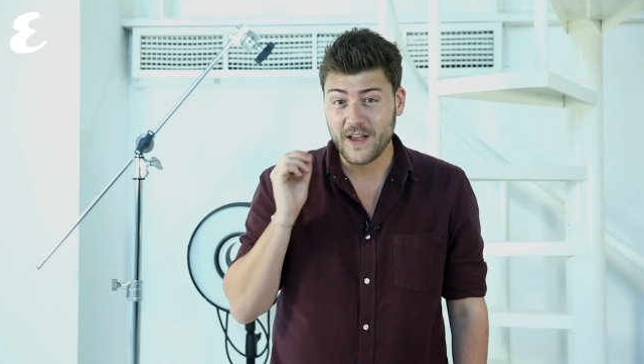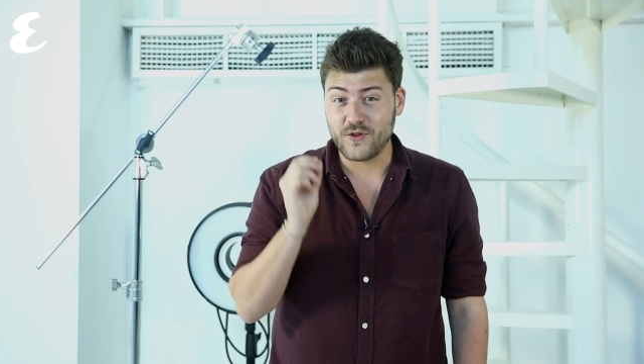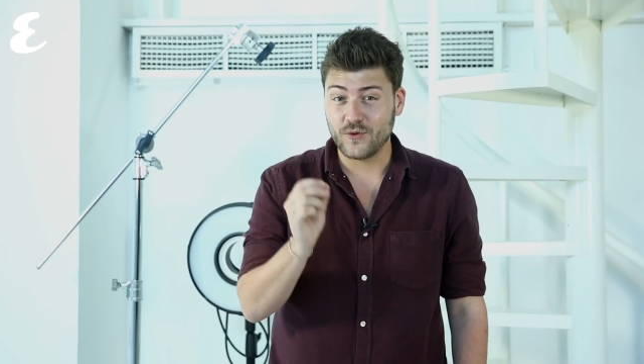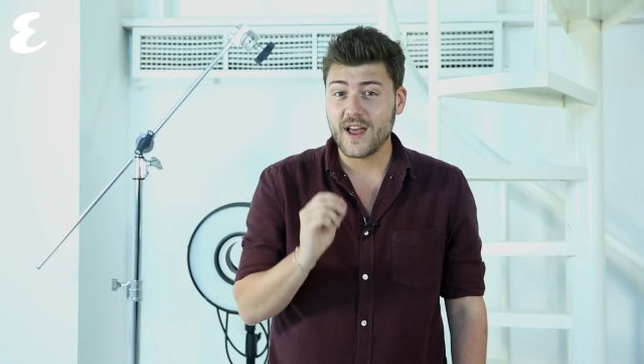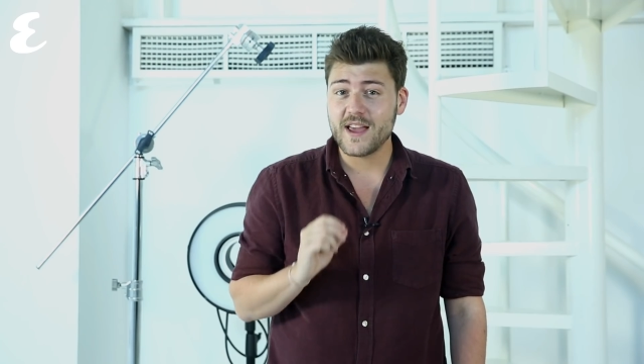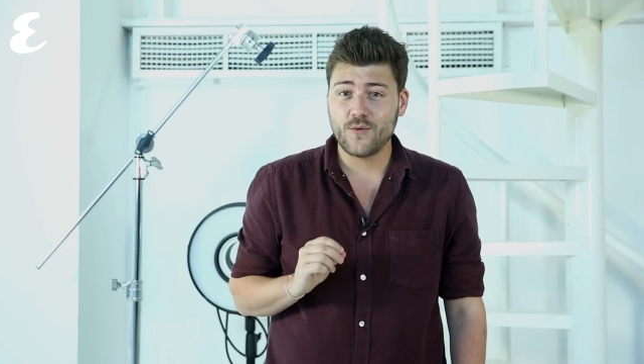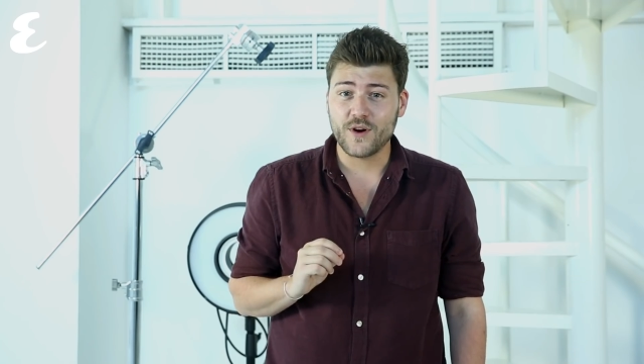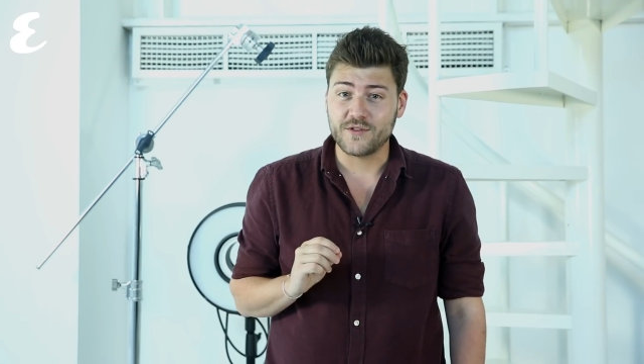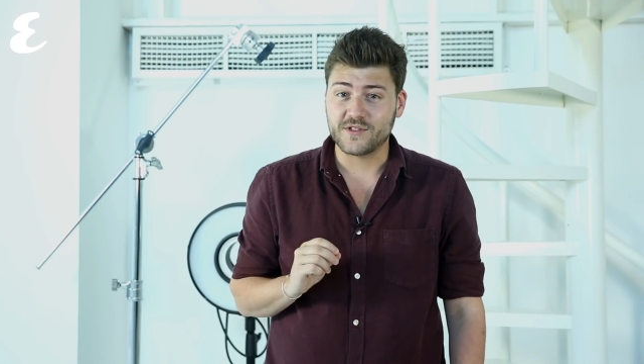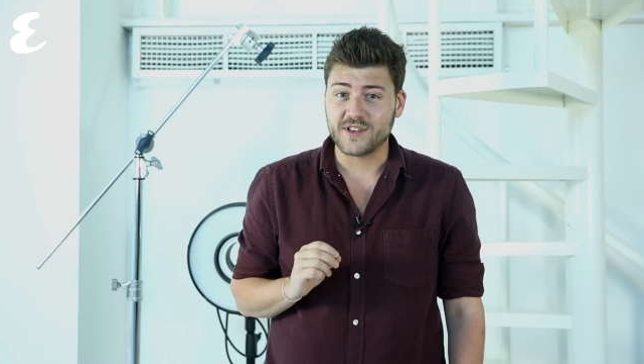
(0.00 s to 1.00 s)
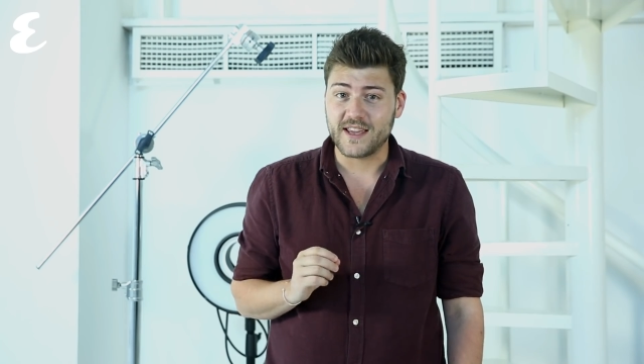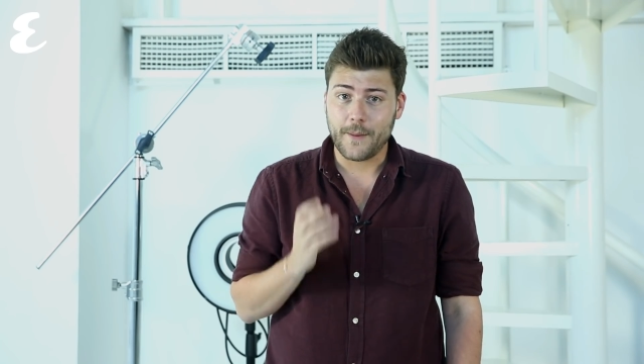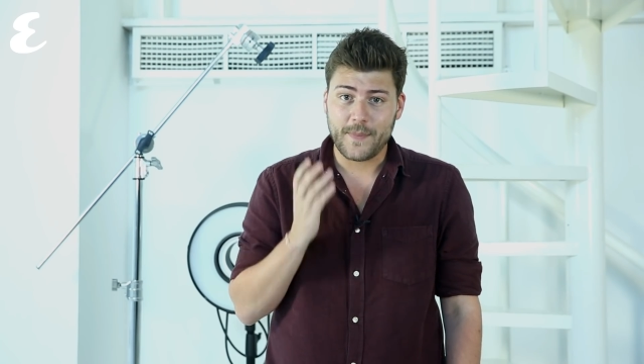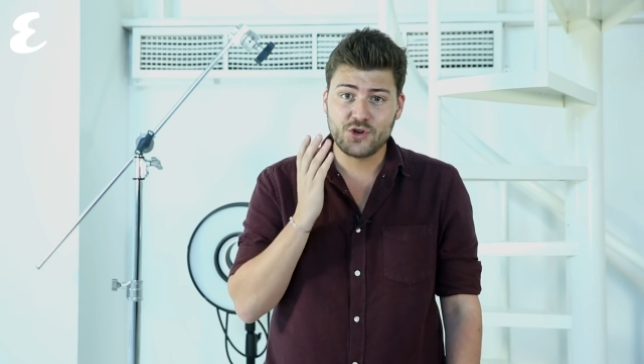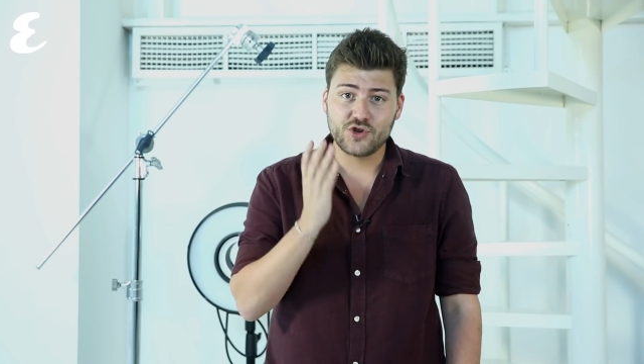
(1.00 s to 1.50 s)
If you like what you see,
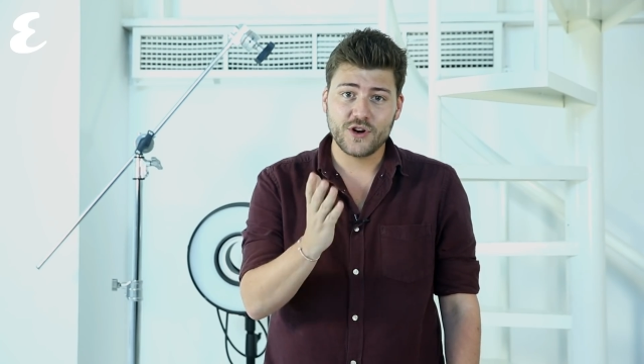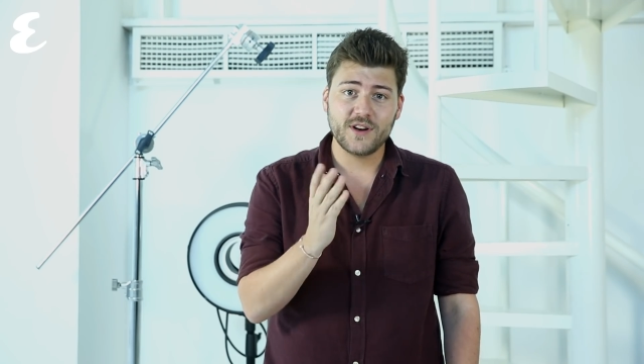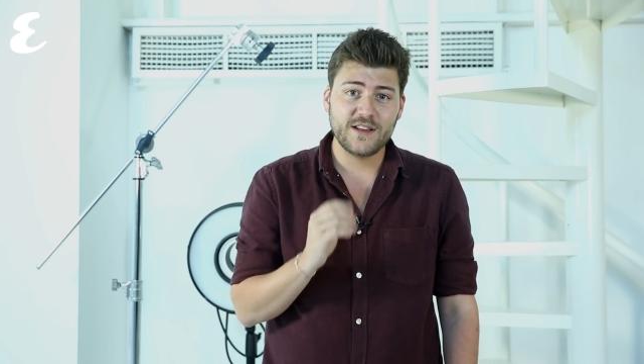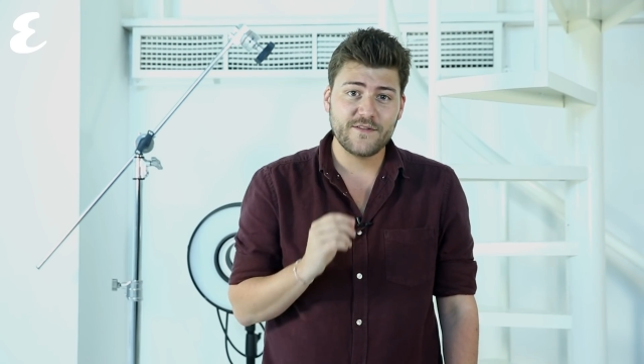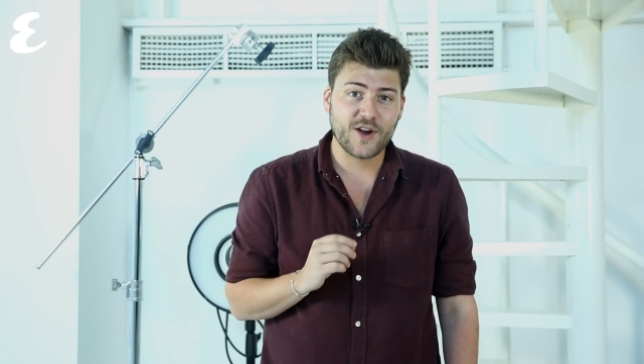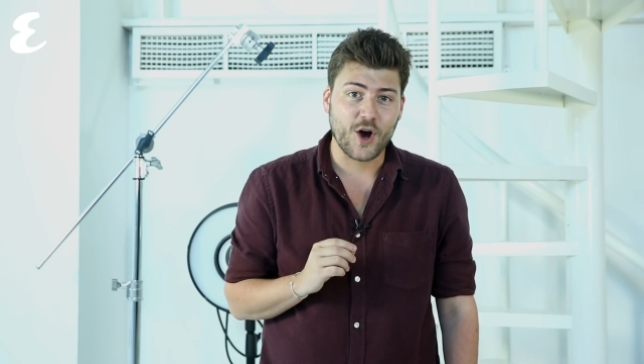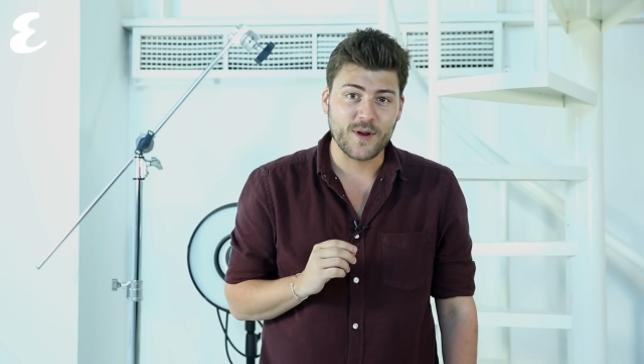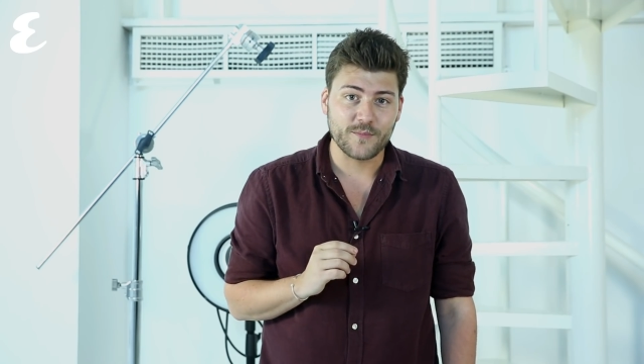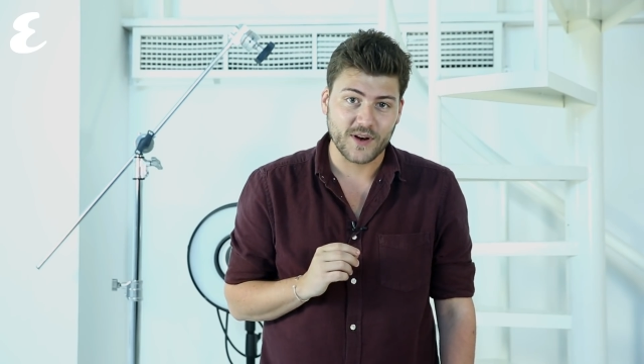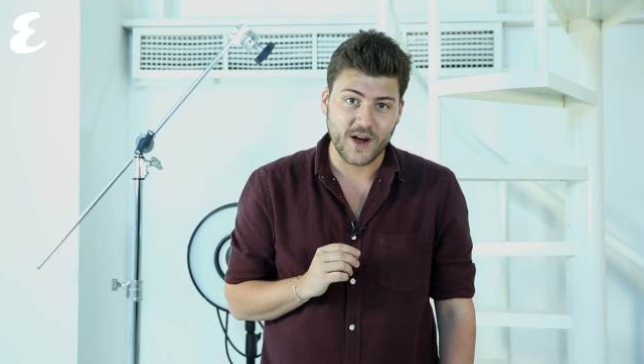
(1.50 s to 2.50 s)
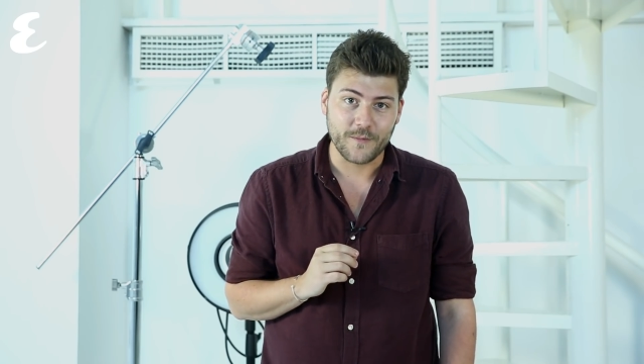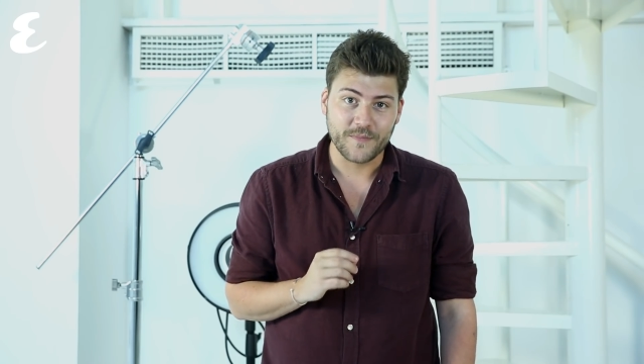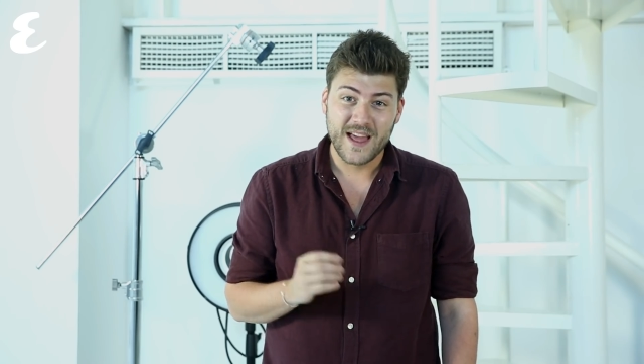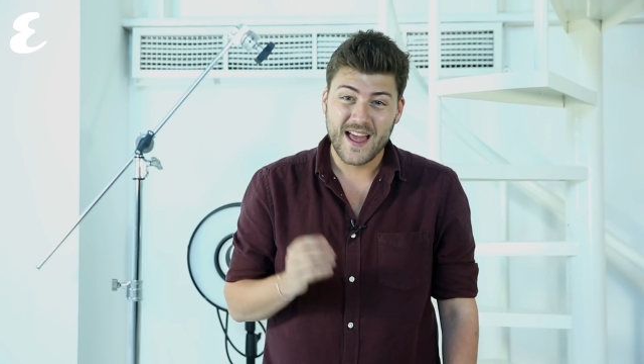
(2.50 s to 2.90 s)
be sure to leave a comment below.